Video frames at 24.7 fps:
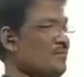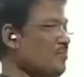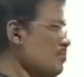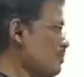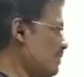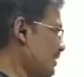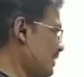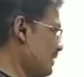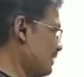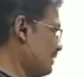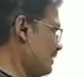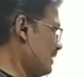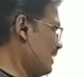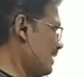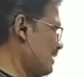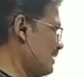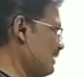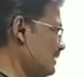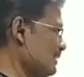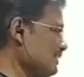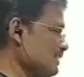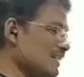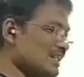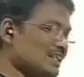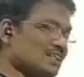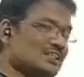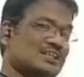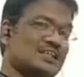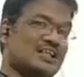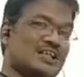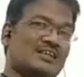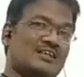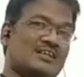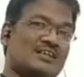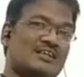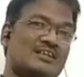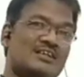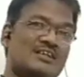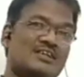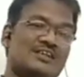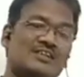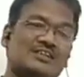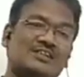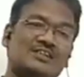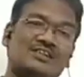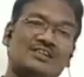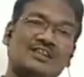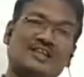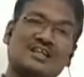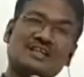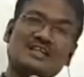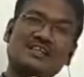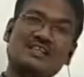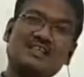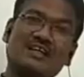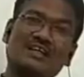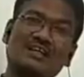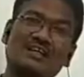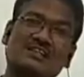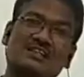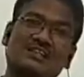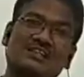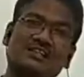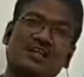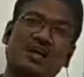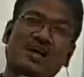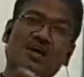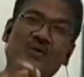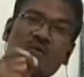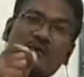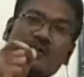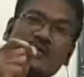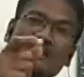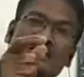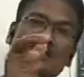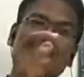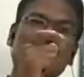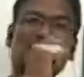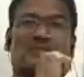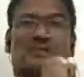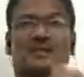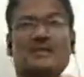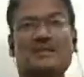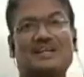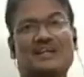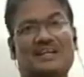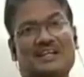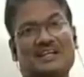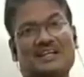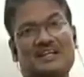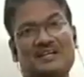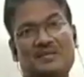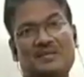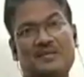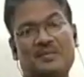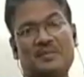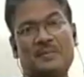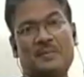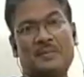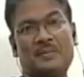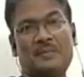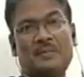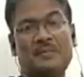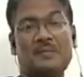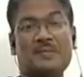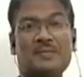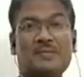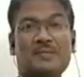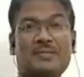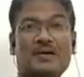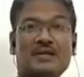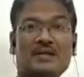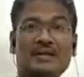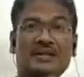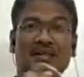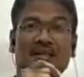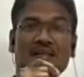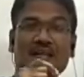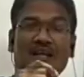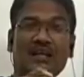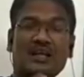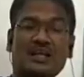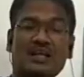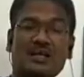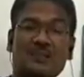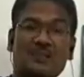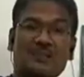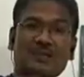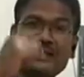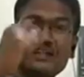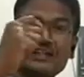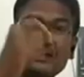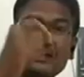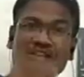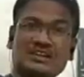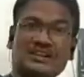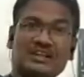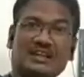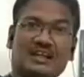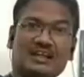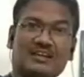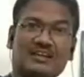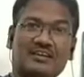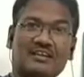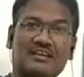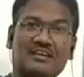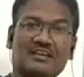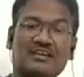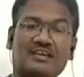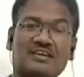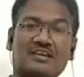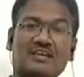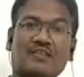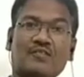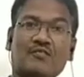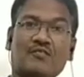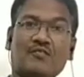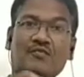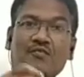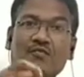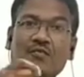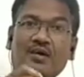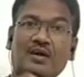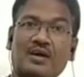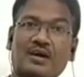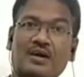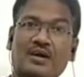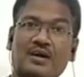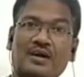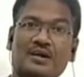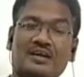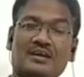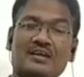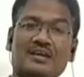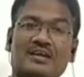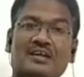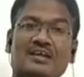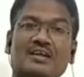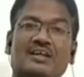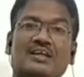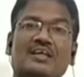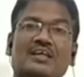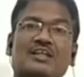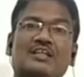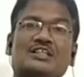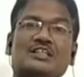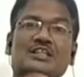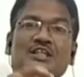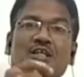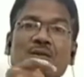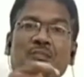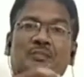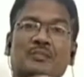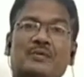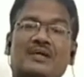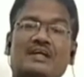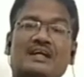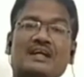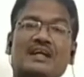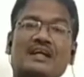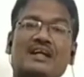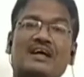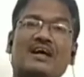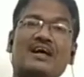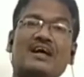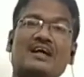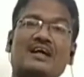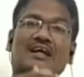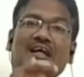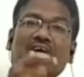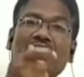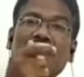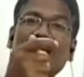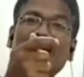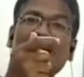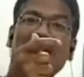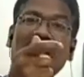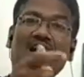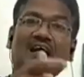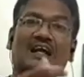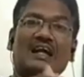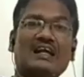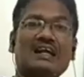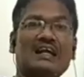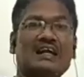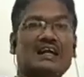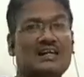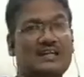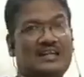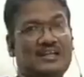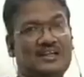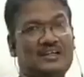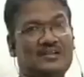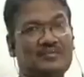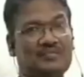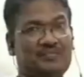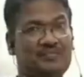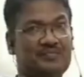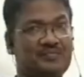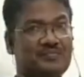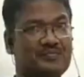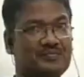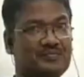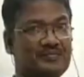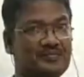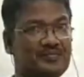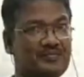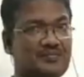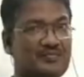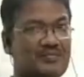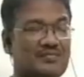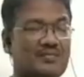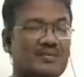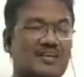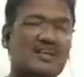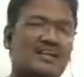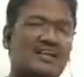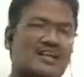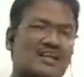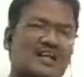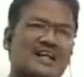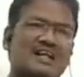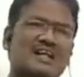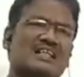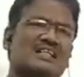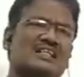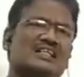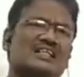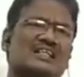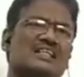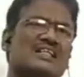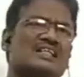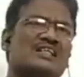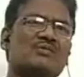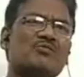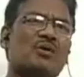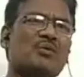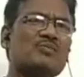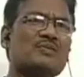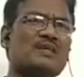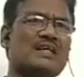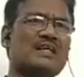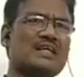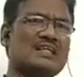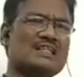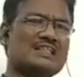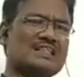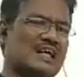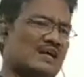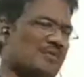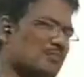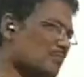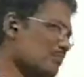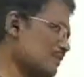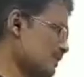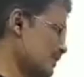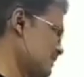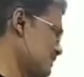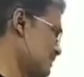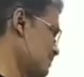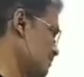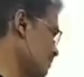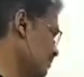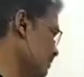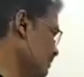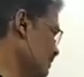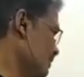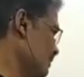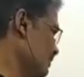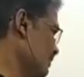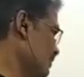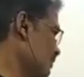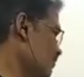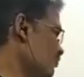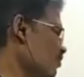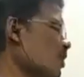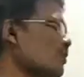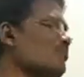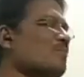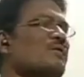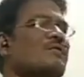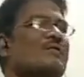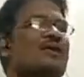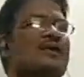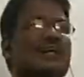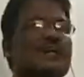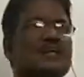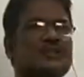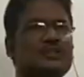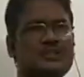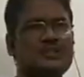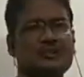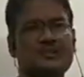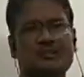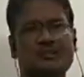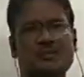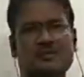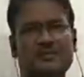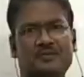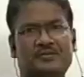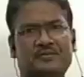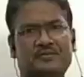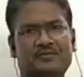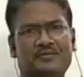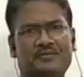In alliteration, just a sound is repeated, but in repetition, the word is repeated again and again. Let us see some of the examples from our textbook.